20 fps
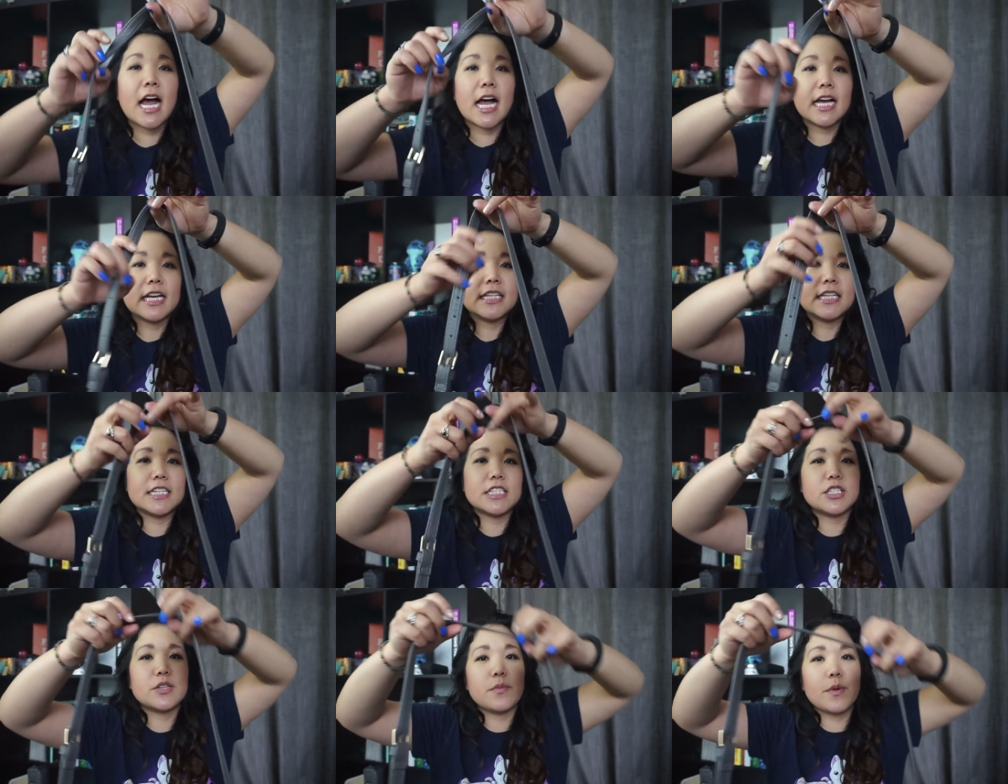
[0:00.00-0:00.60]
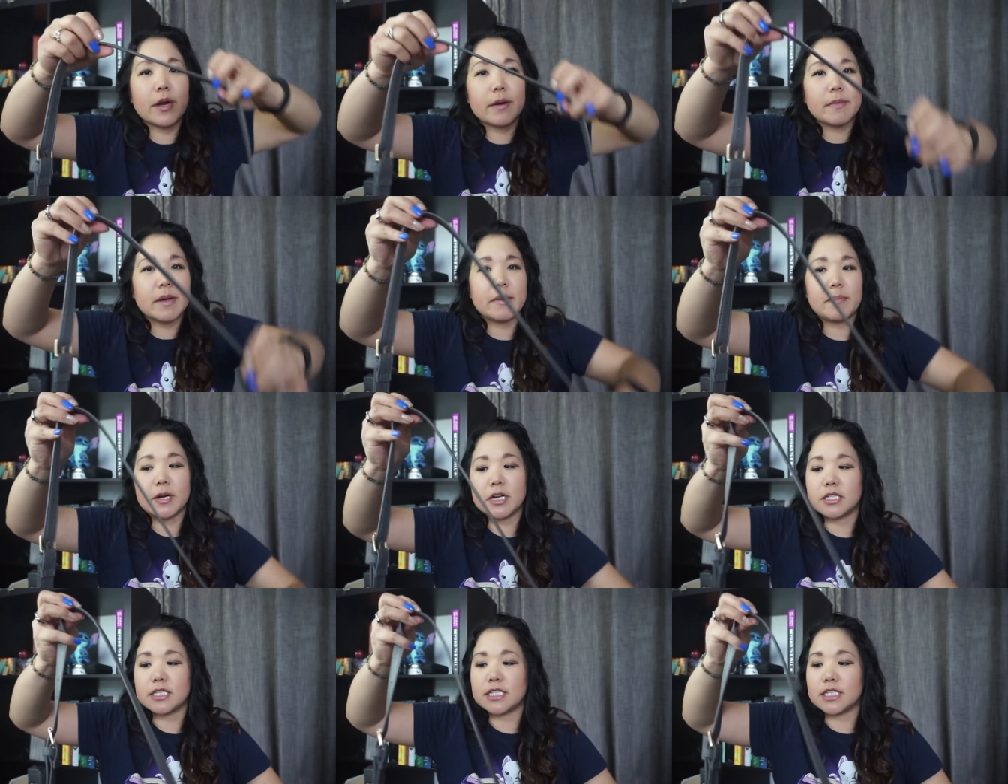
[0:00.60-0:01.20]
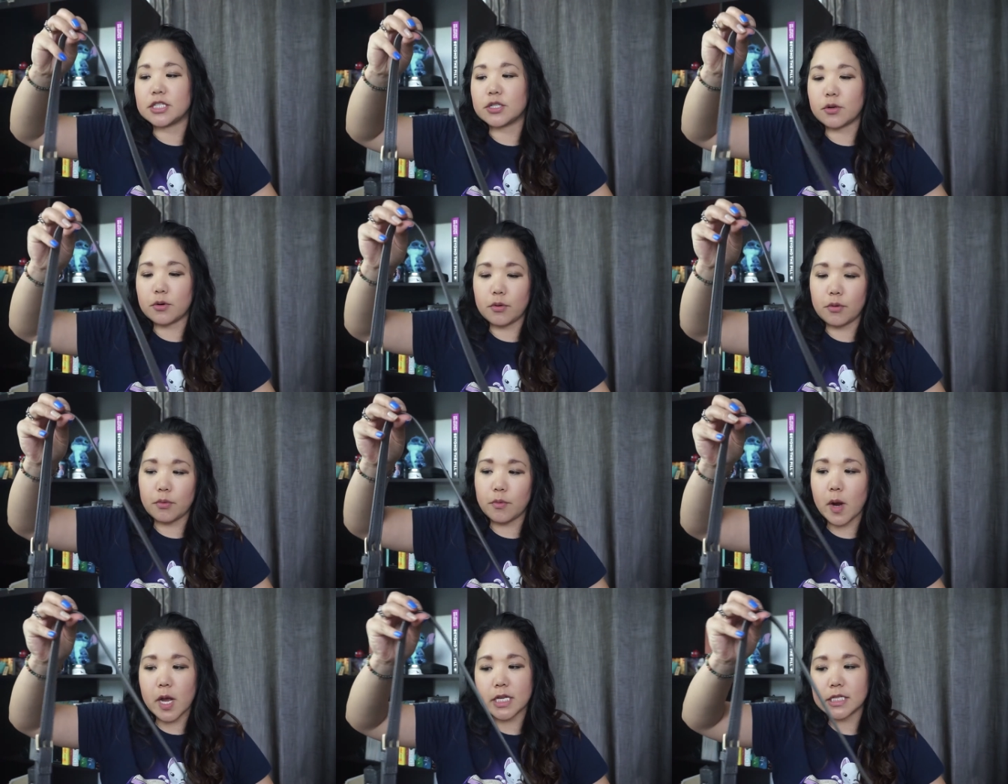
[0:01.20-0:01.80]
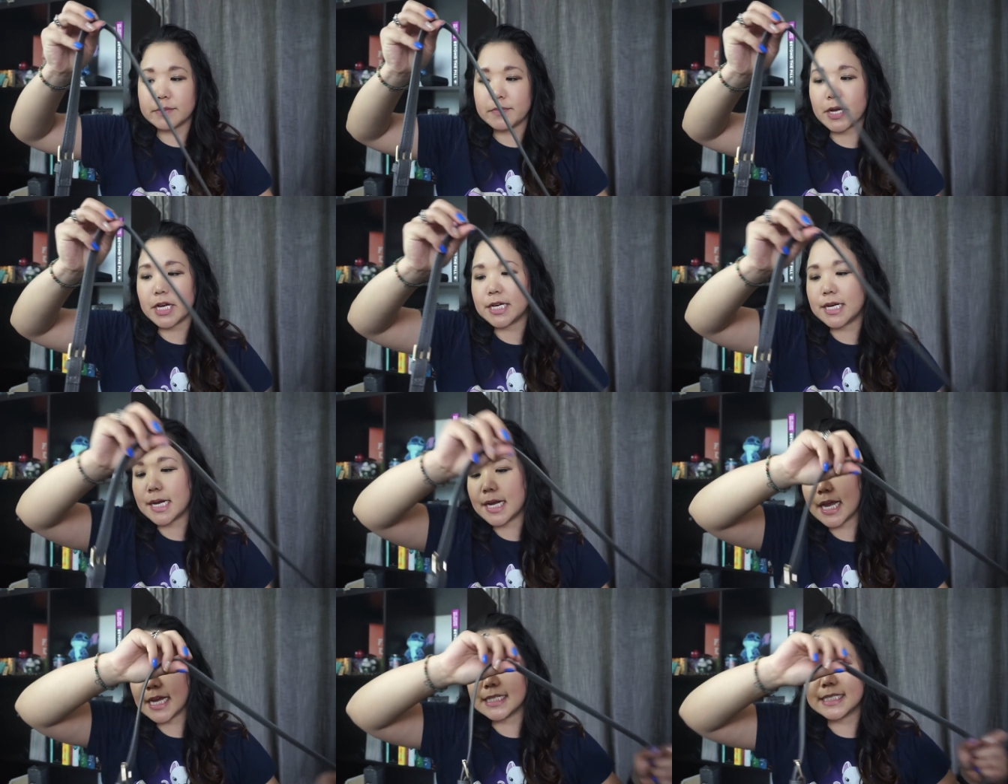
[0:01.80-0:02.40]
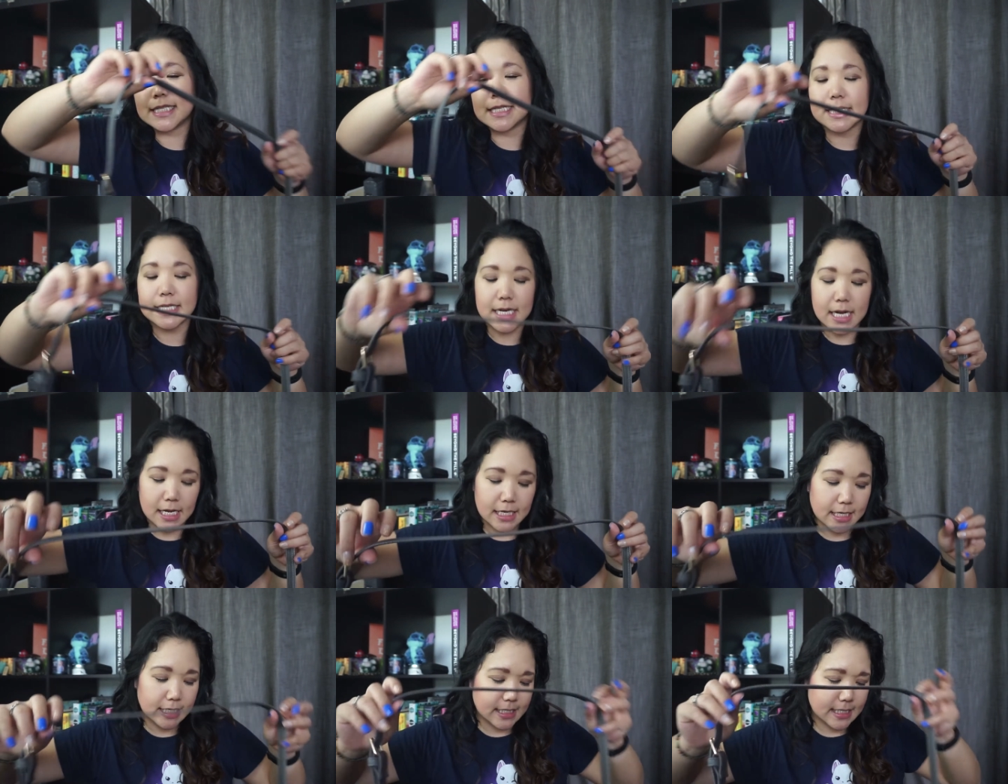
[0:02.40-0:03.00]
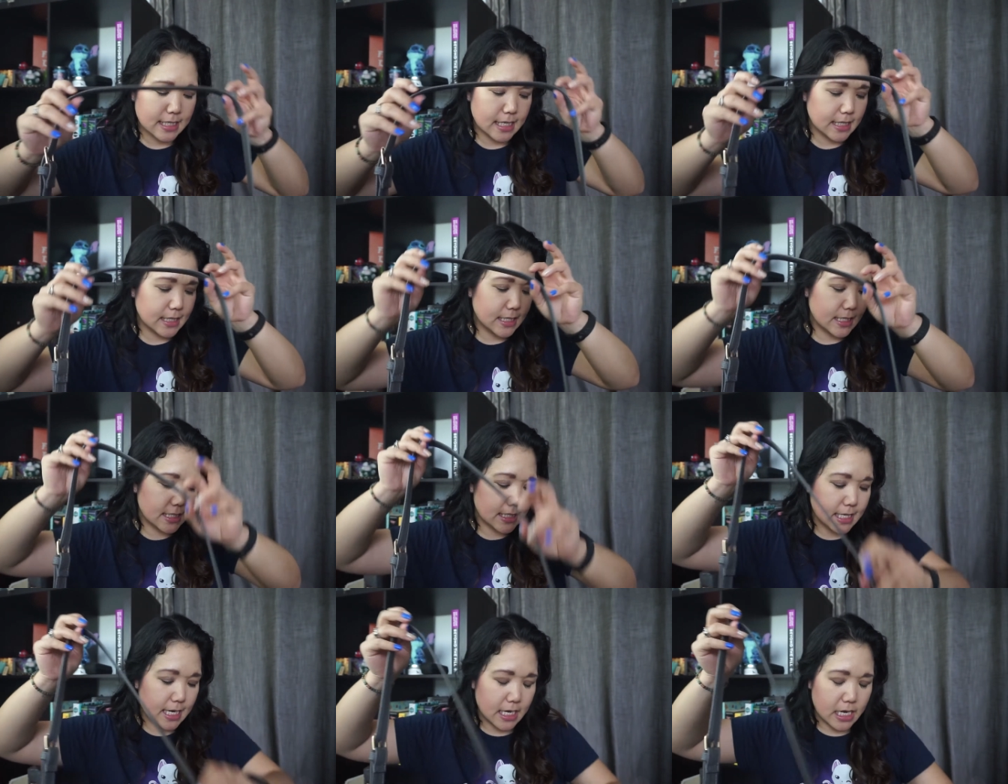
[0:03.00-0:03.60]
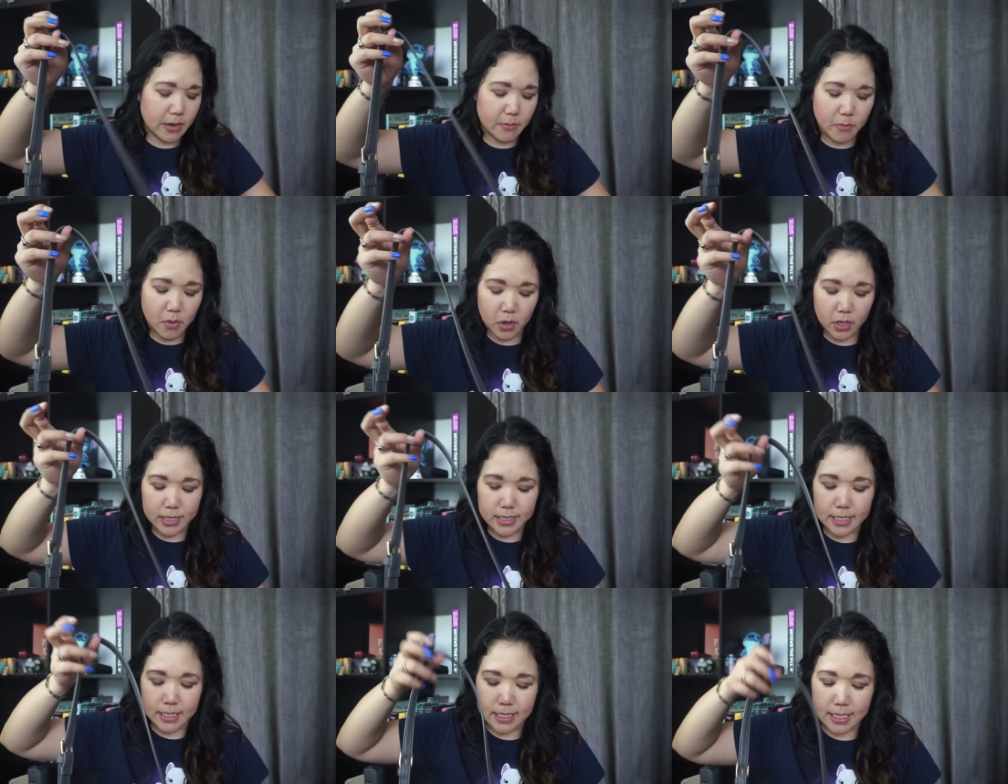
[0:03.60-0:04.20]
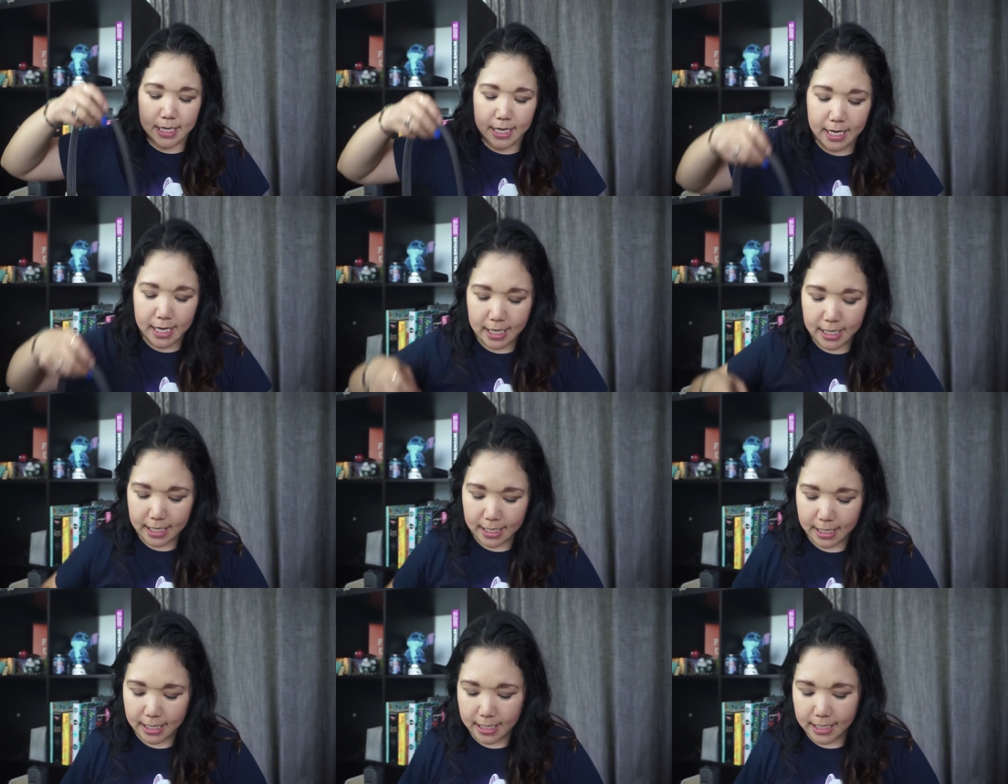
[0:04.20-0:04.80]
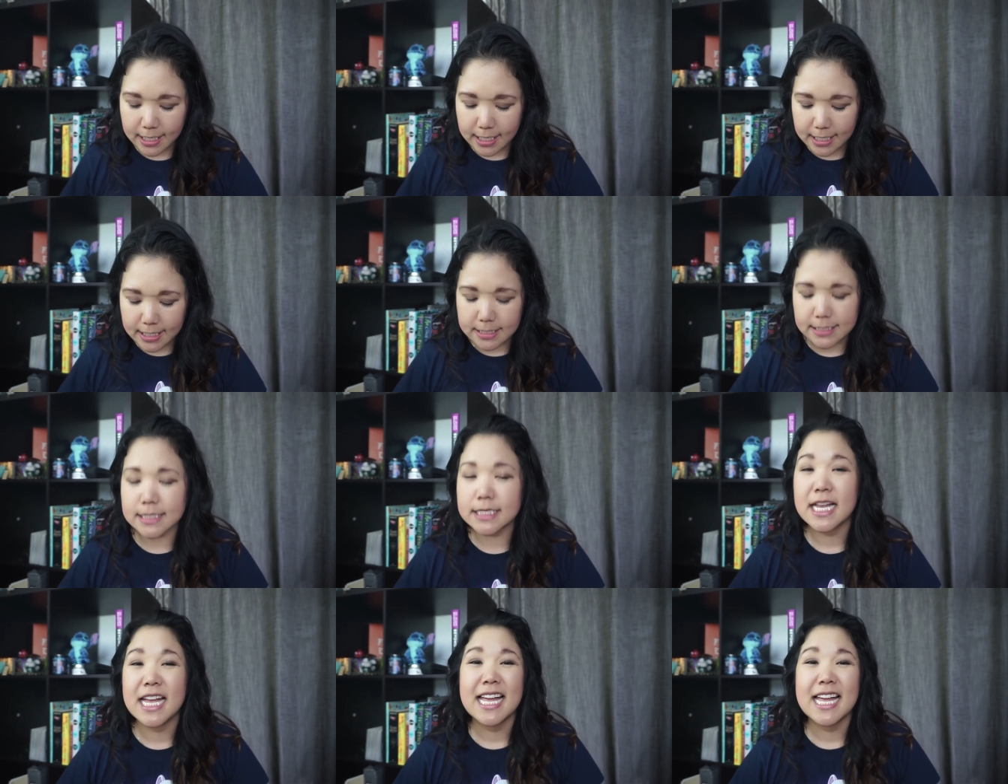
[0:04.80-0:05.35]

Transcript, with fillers: I like to wear my purses crossbody. I did not extend this any more than it is.